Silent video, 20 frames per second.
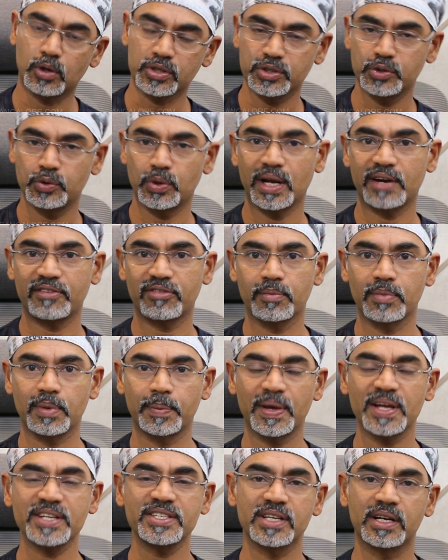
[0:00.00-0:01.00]
question you get from
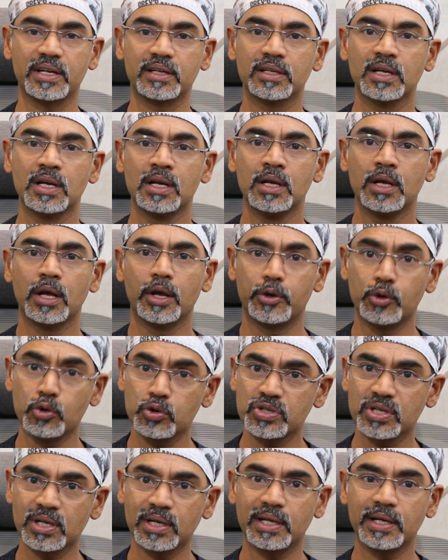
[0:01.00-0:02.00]
the patient.
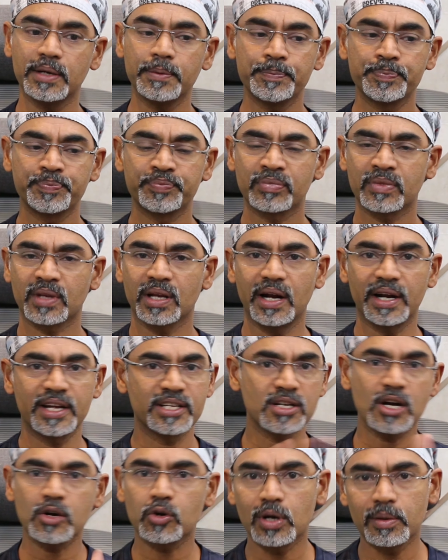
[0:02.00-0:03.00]
Usually it
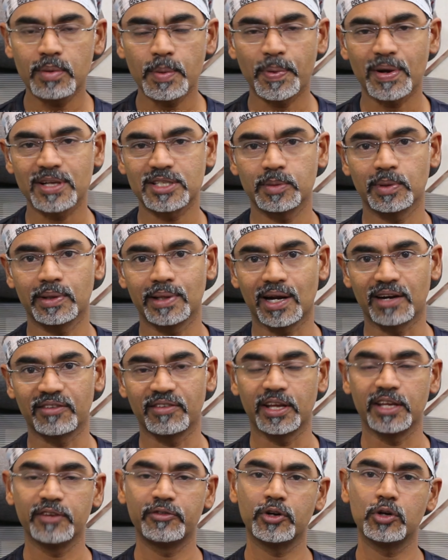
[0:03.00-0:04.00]
is not going to be possible that
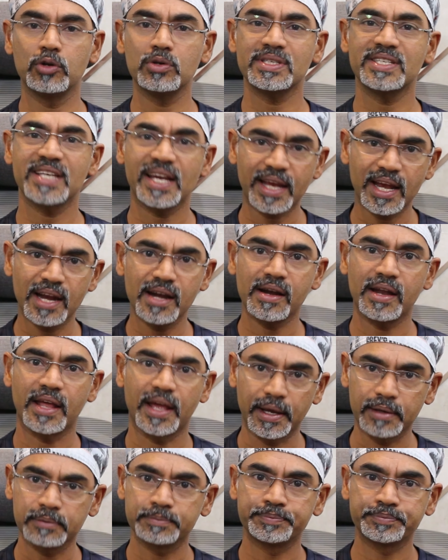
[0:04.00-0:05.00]
way. If you do second
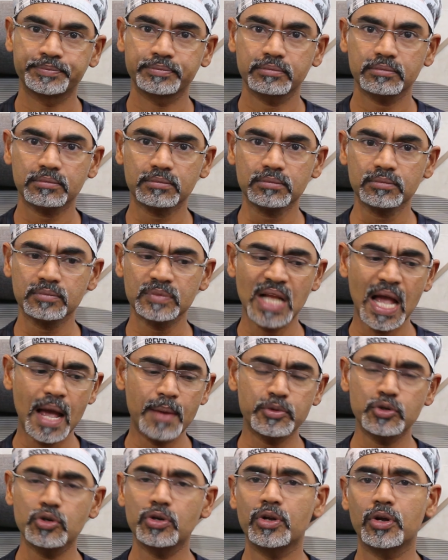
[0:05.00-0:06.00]
day,
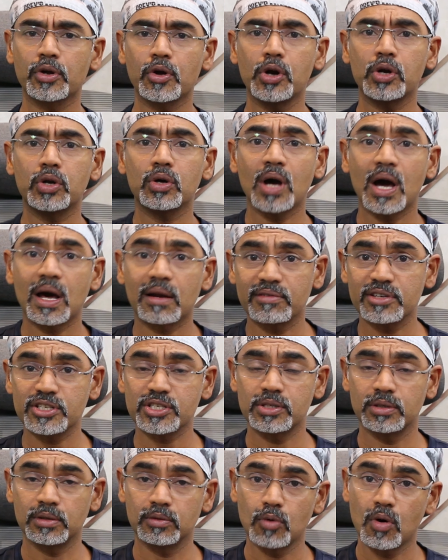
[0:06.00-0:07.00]
I'm sure you're going to
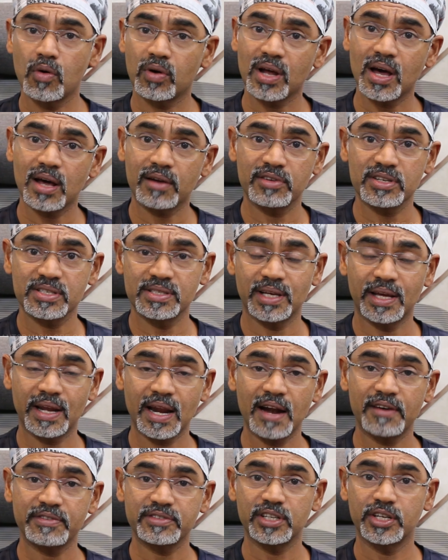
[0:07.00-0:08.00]
over harvest the
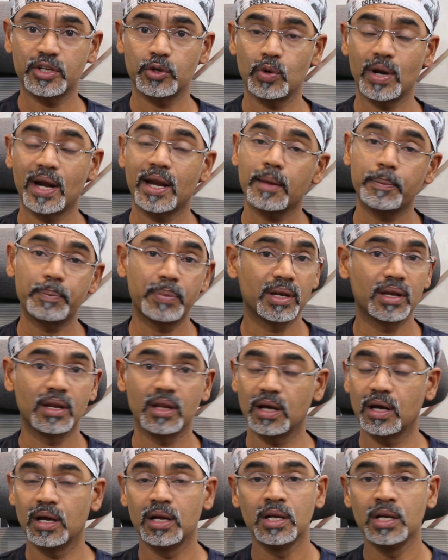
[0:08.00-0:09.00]
grafts, and you end up in